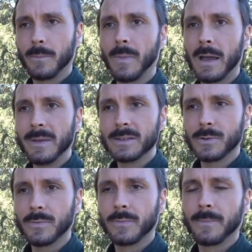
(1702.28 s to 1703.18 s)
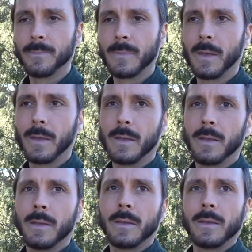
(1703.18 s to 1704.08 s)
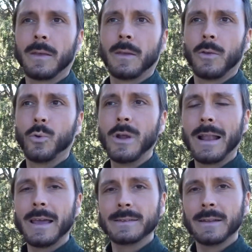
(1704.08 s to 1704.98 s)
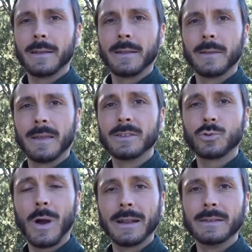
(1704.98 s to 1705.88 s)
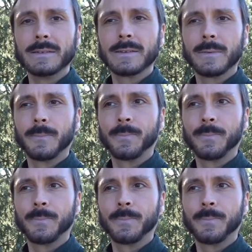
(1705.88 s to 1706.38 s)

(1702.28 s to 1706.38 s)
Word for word: by means of realizing its qualities.